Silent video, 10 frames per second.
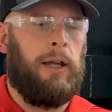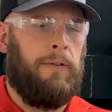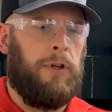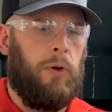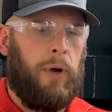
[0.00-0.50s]

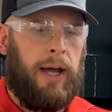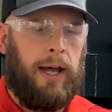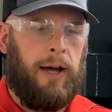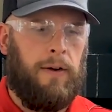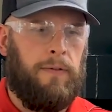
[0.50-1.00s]
if you
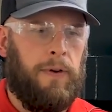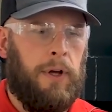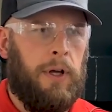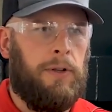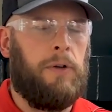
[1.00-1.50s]
have
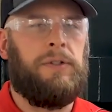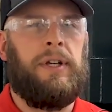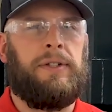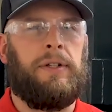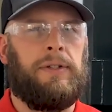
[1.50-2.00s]
those
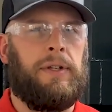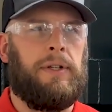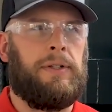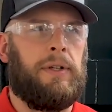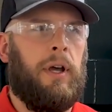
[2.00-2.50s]

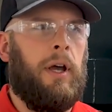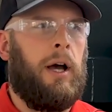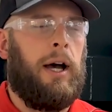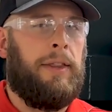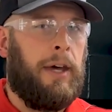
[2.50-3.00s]
distances
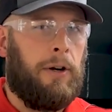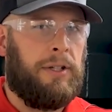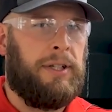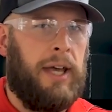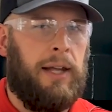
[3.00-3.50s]
that are
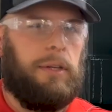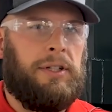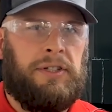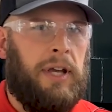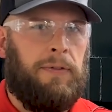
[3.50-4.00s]
set,
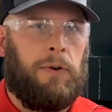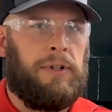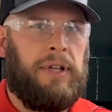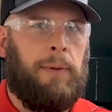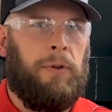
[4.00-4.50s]
let's say for
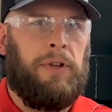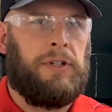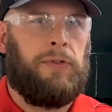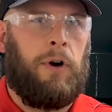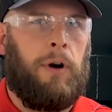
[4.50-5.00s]
example
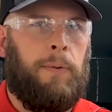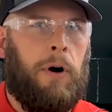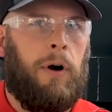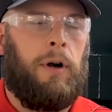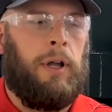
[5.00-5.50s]
this far
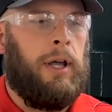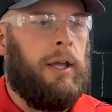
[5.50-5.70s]
apart,